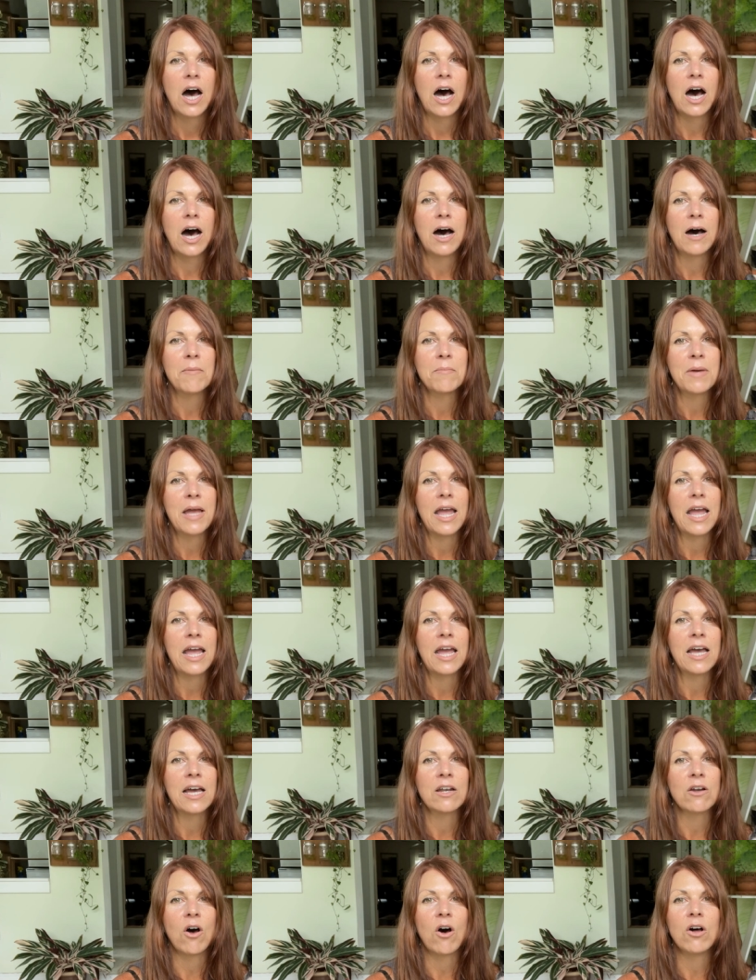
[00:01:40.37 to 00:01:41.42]
Um,
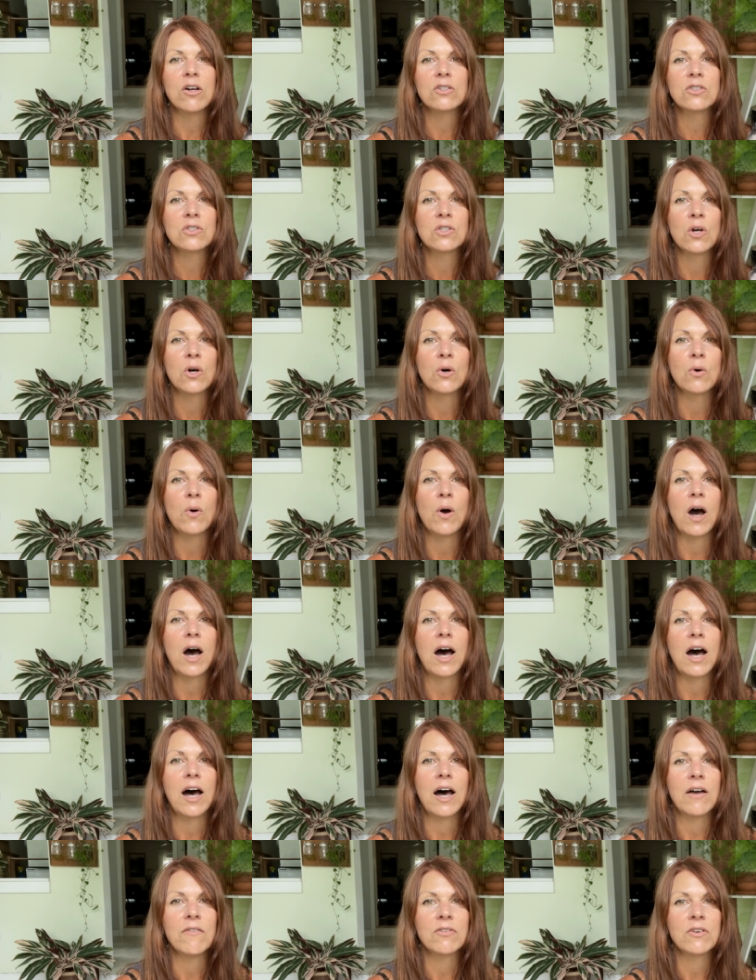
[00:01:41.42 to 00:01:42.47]
and also uh,
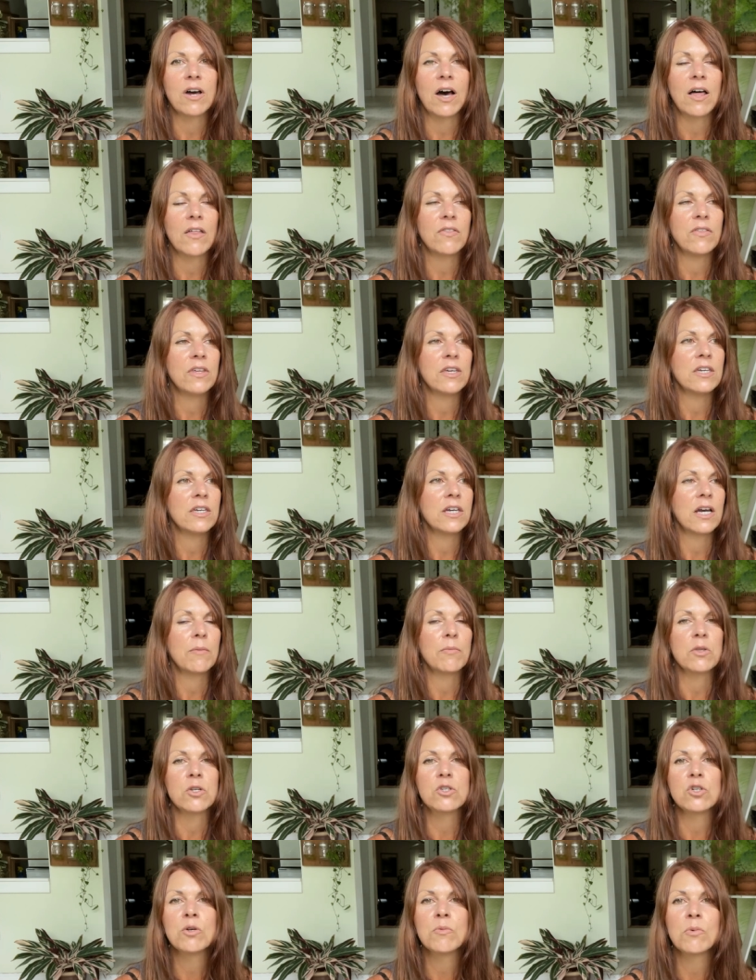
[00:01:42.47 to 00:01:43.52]
I've got the, um,
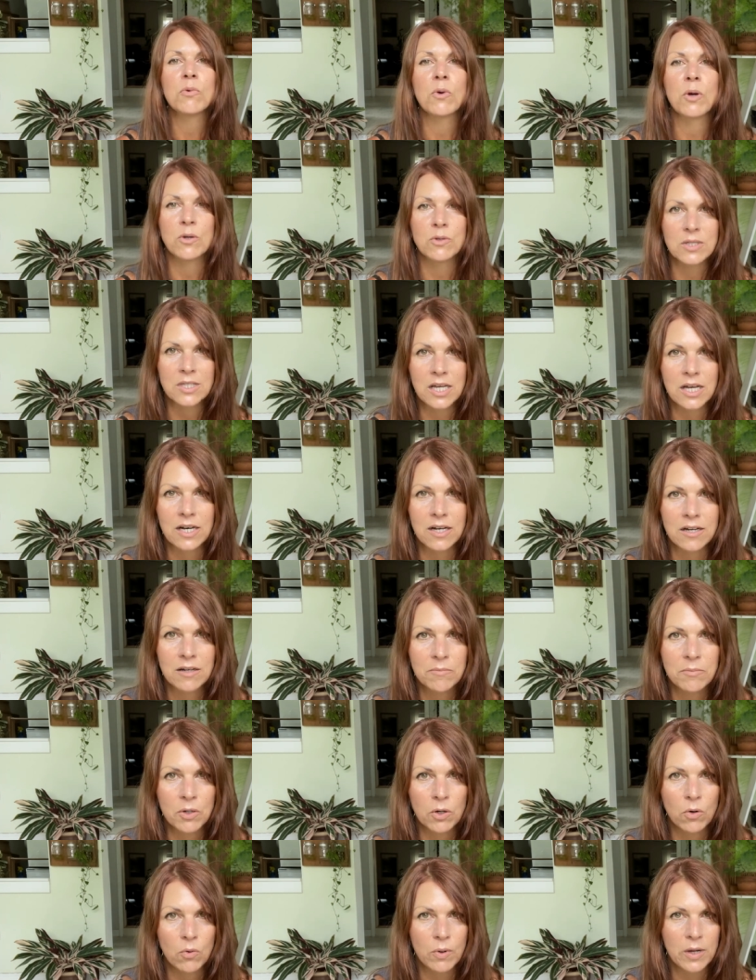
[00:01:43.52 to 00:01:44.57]
the tuberosa
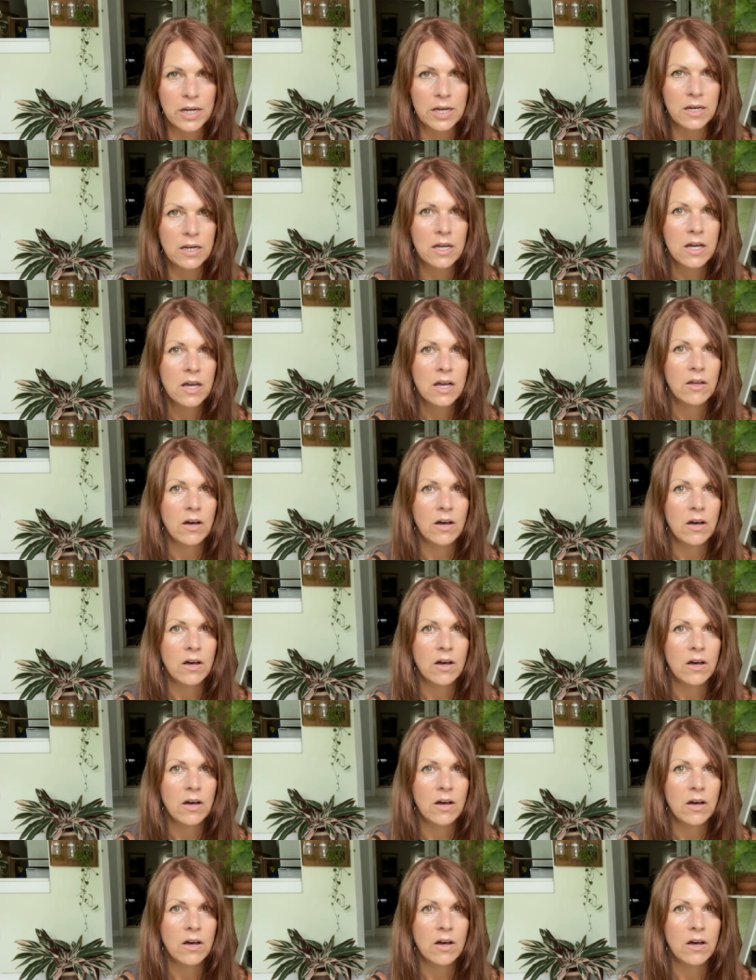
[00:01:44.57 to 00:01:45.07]
milkweed,